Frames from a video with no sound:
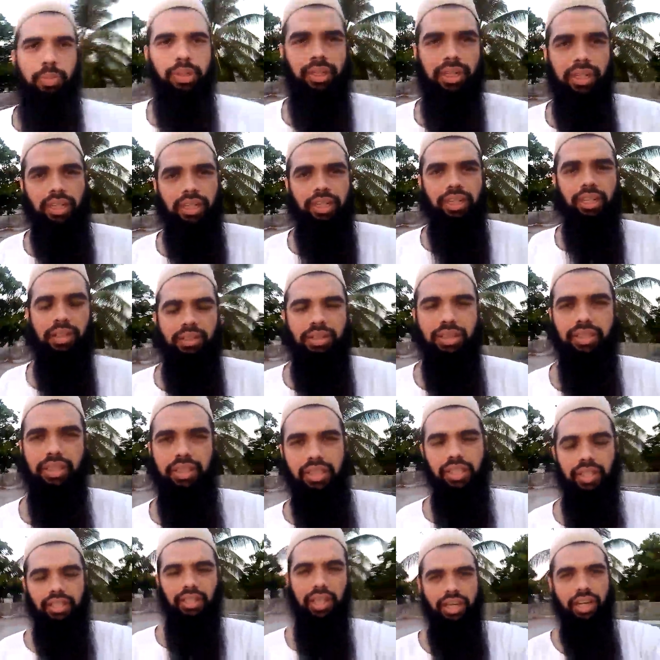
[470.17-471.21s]
pretty
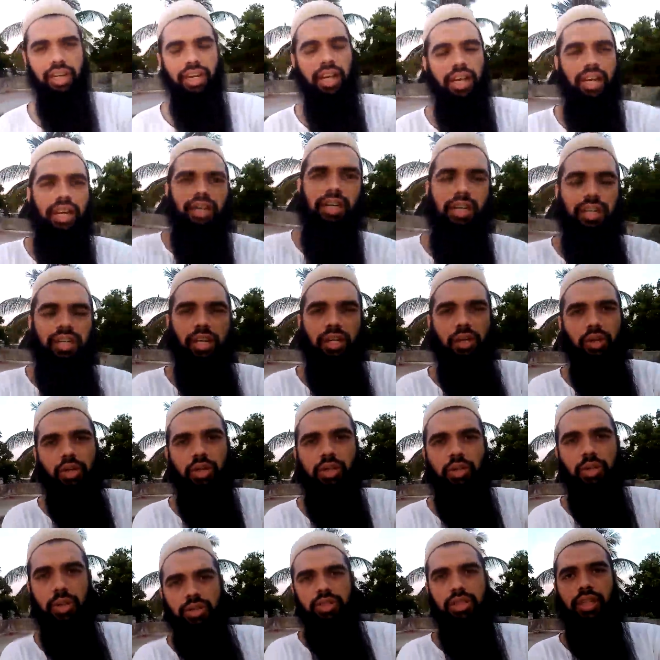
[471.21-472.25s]
interesting, and I had done
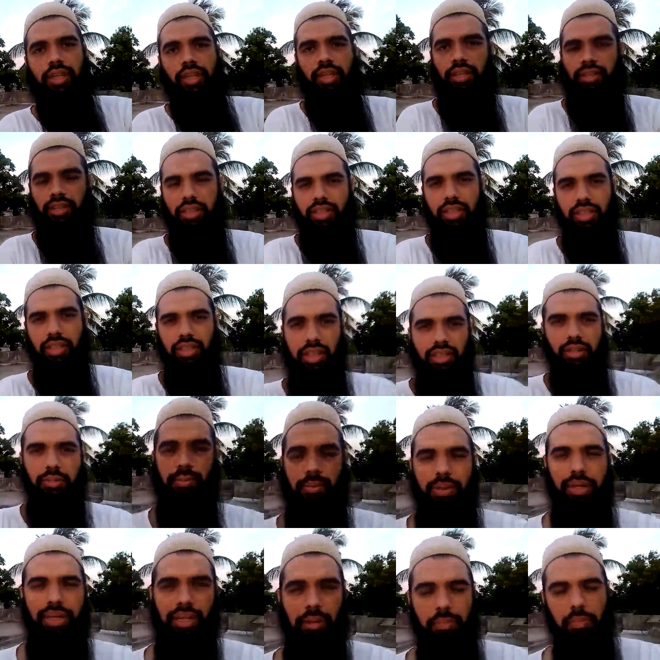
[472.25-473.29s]
all those things in
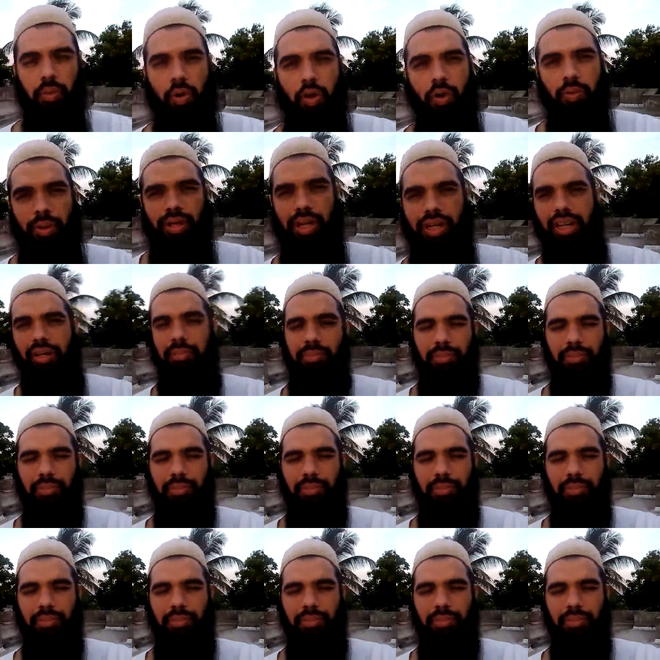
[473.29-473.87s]
my diploma